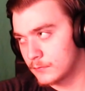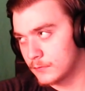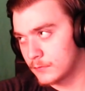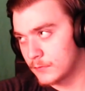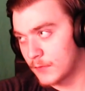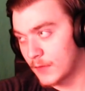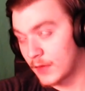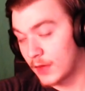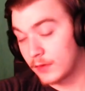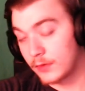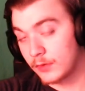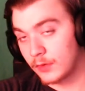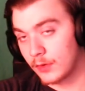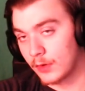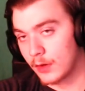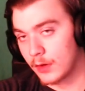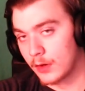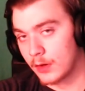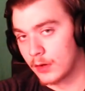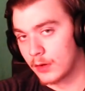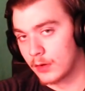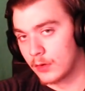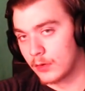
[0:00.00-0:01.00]

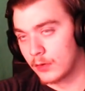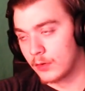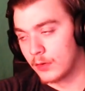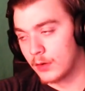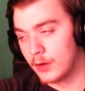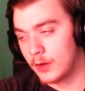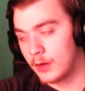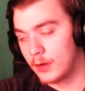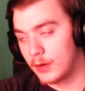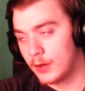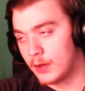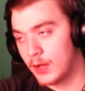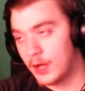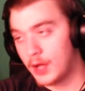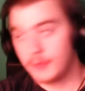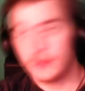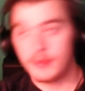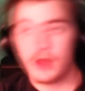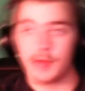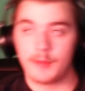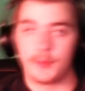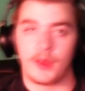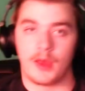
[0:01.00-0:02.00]
So, I'm
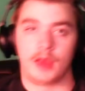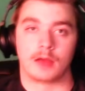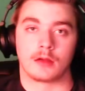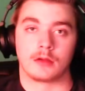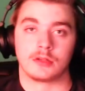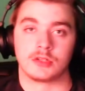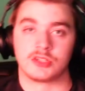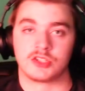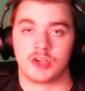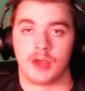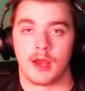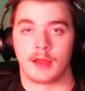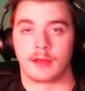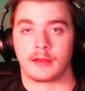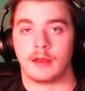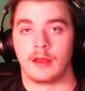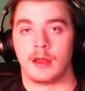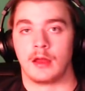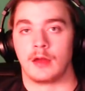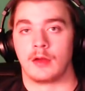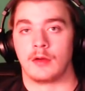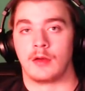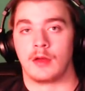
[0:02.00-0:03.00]
not back on track
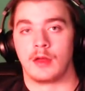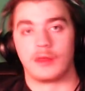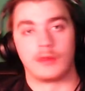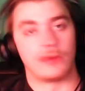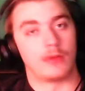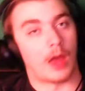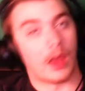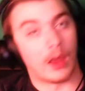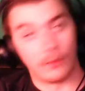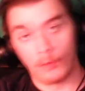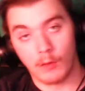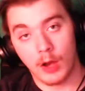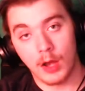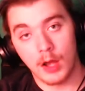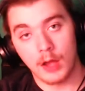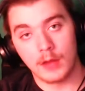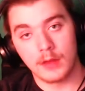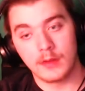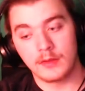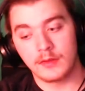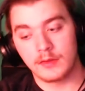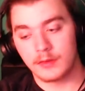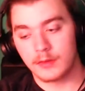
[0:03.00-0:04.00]
now. I
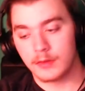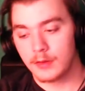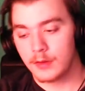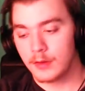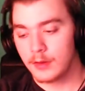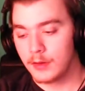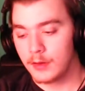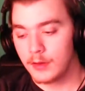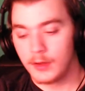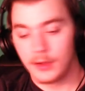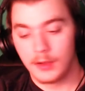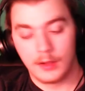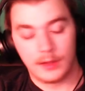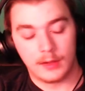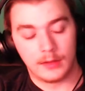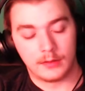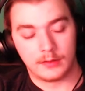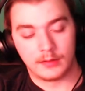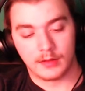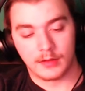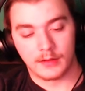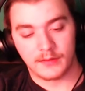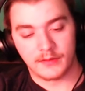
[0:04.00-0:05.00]
was
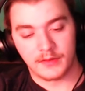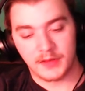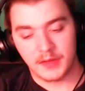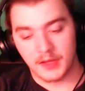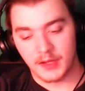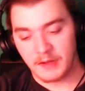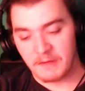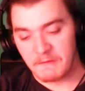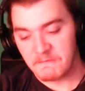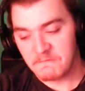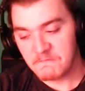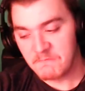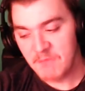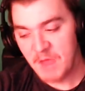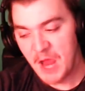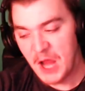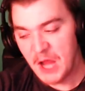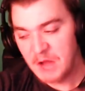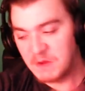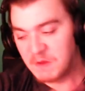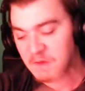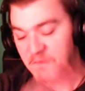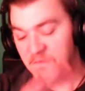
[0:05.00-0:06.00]
until everything had
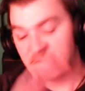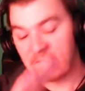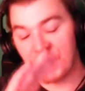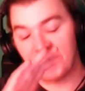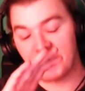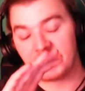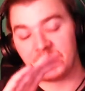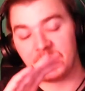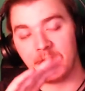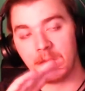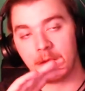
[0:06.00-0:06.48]
to get fucked up.